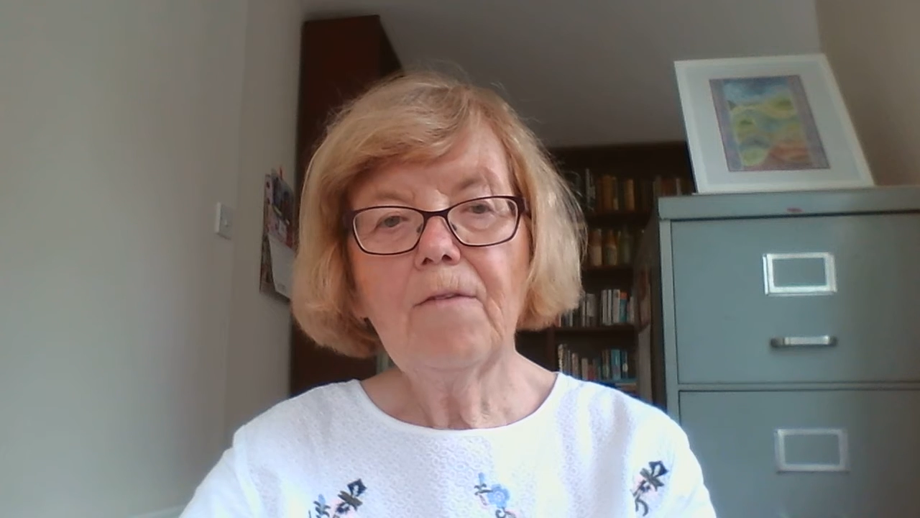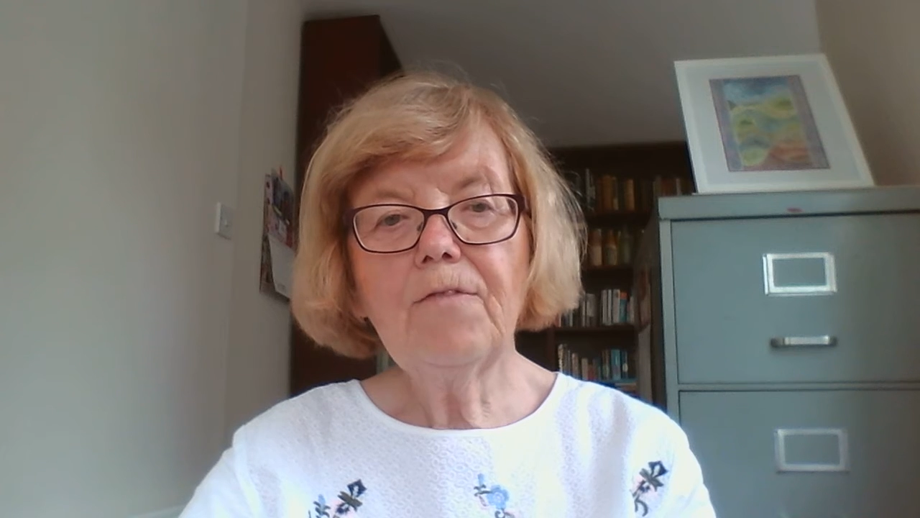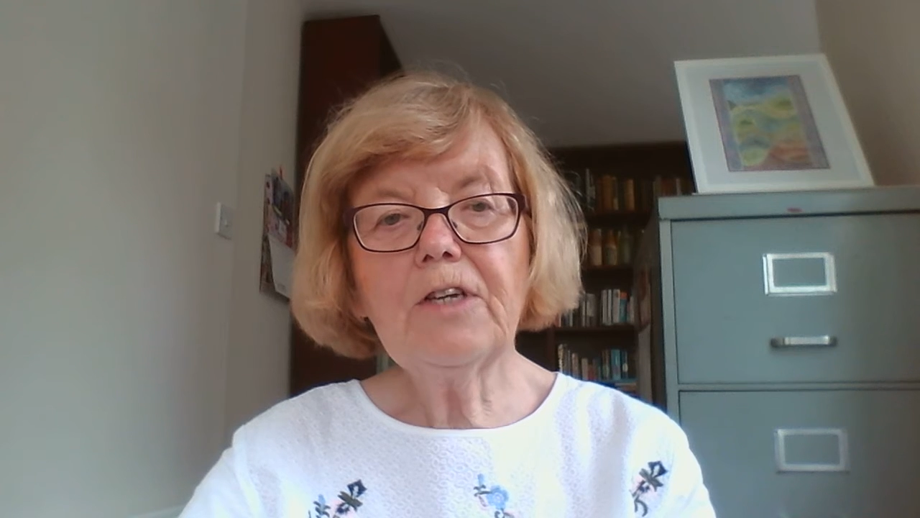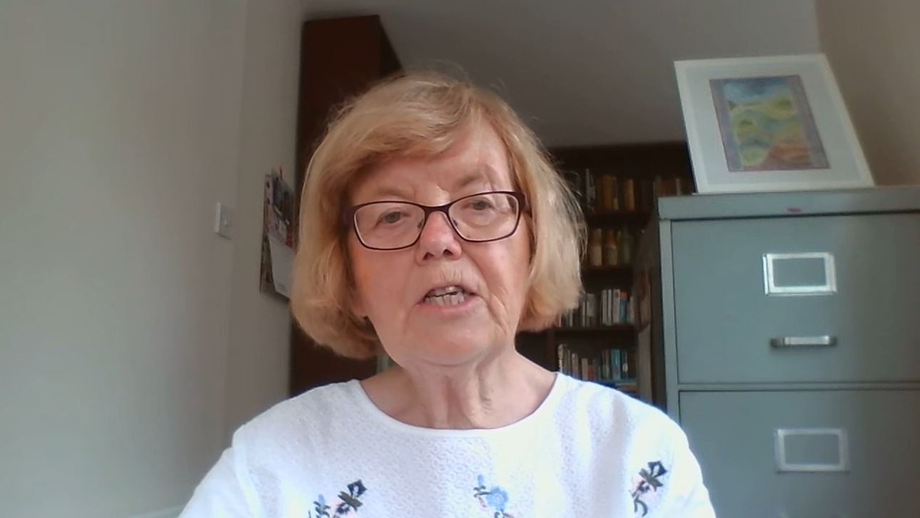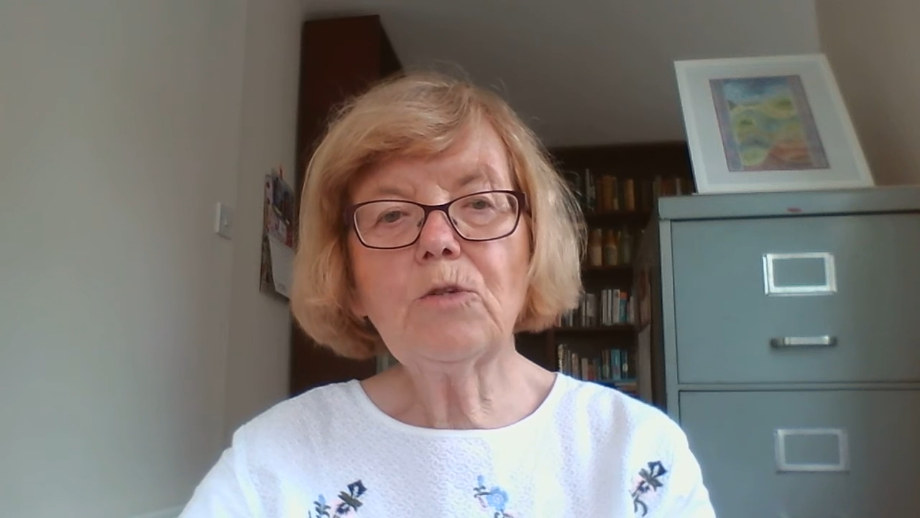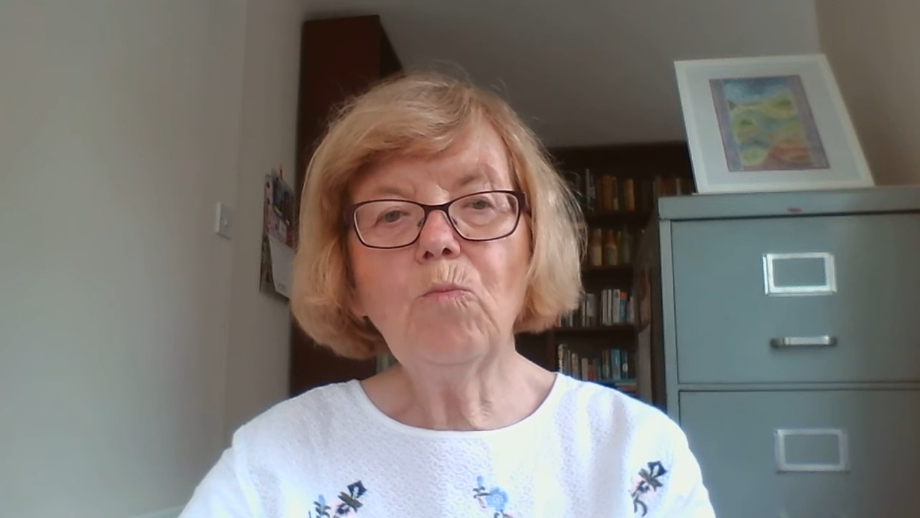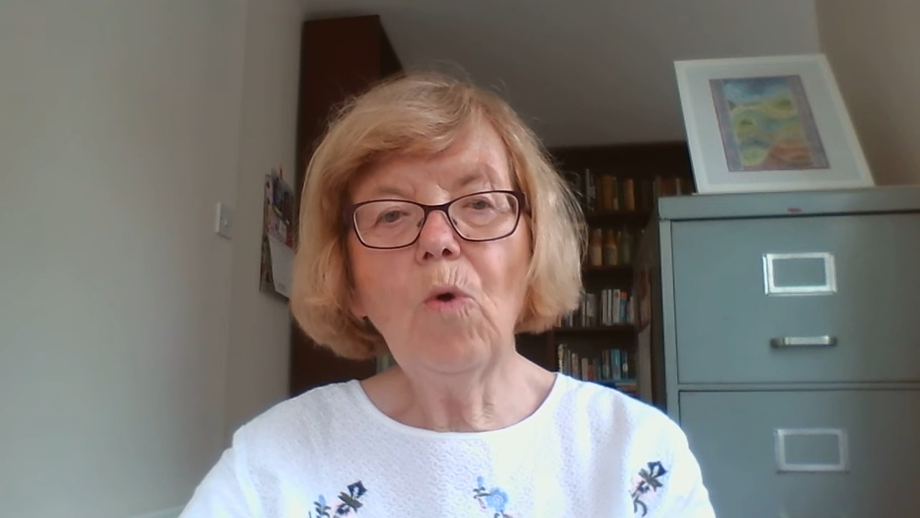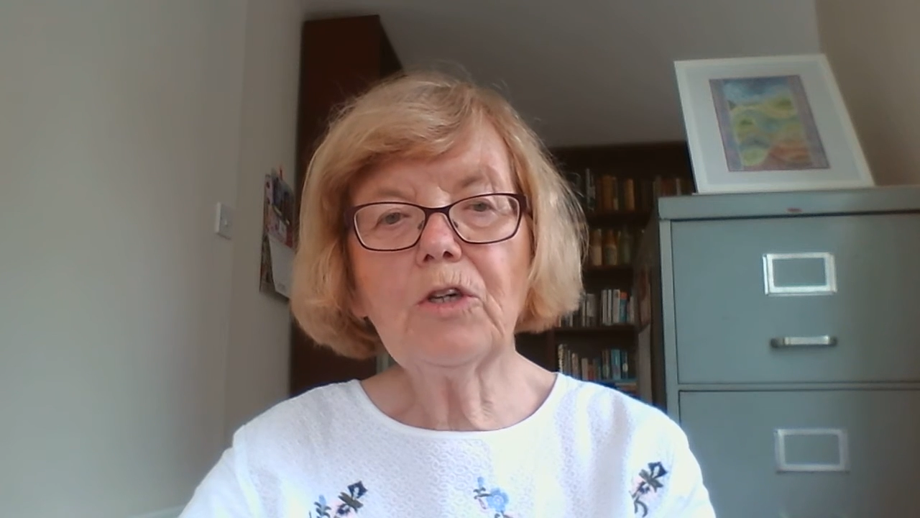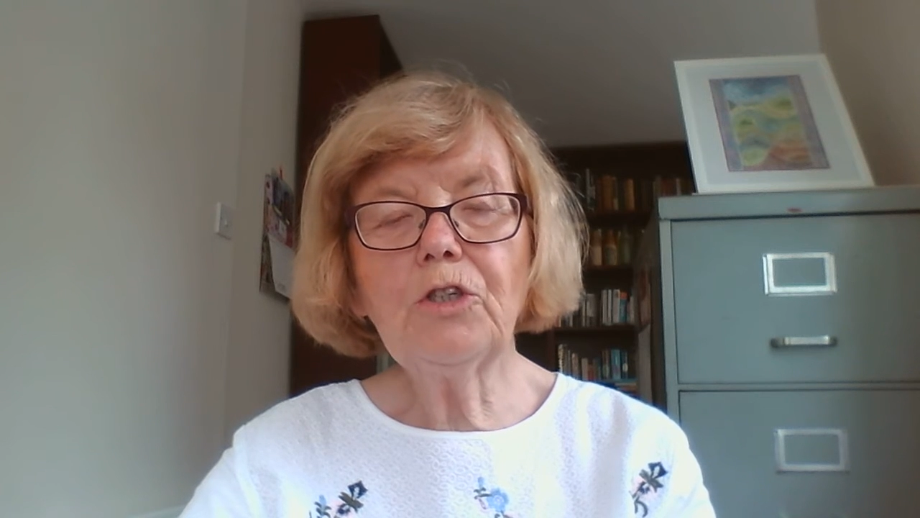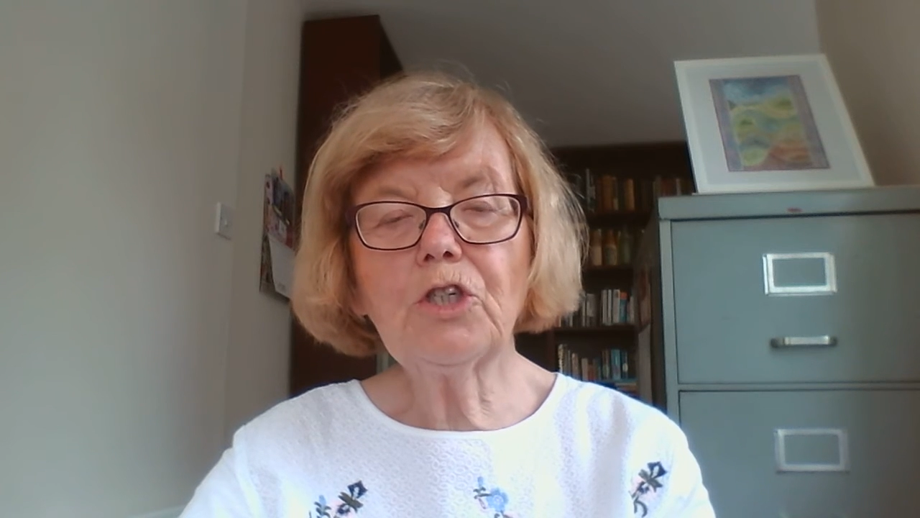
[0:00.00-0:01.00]
Verses
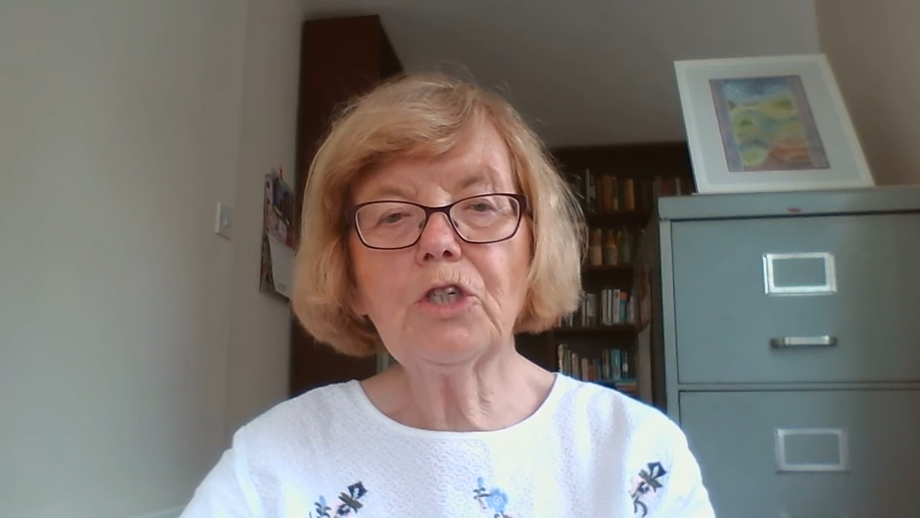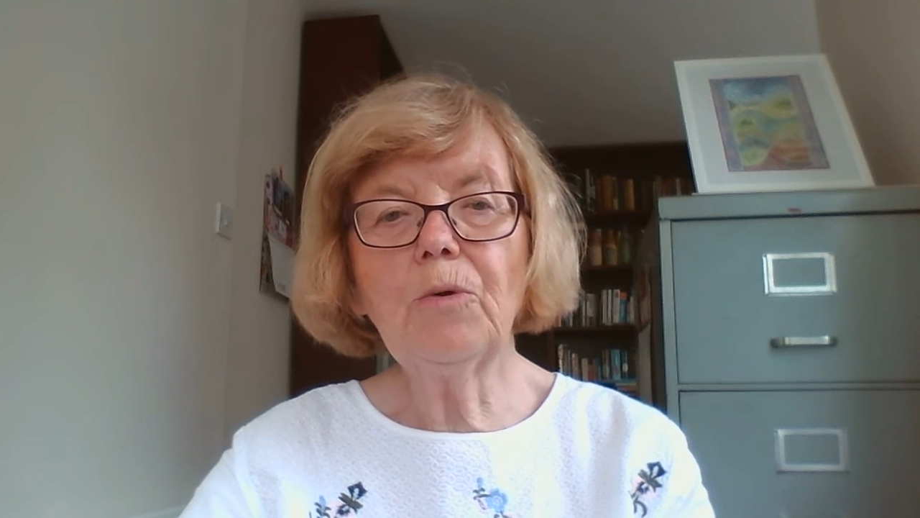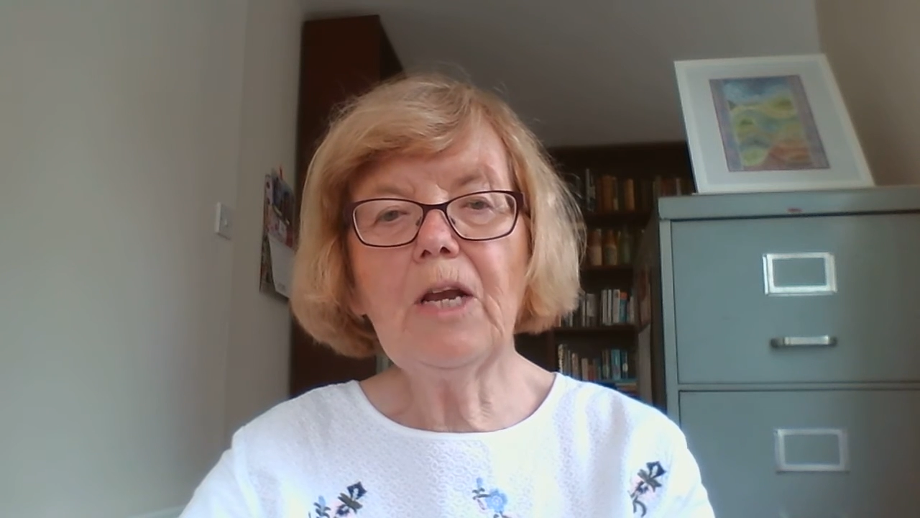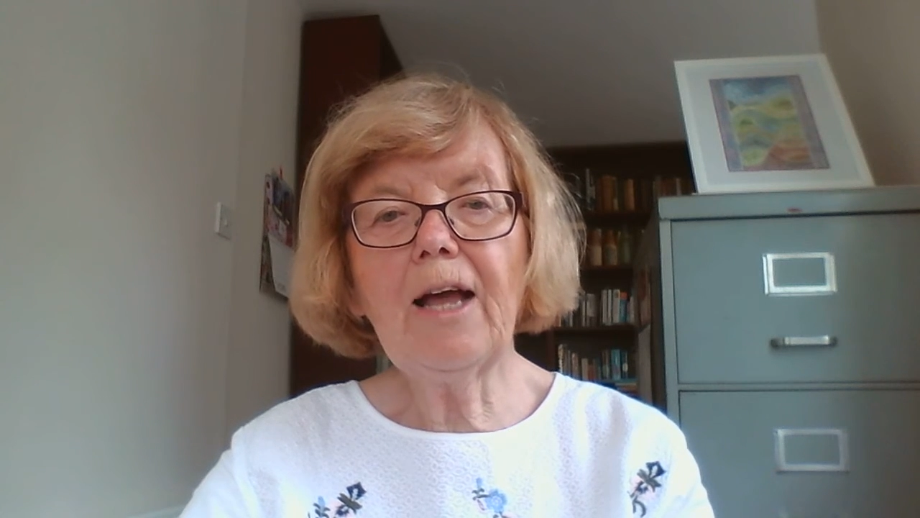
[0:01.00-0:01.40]
1 and 2 are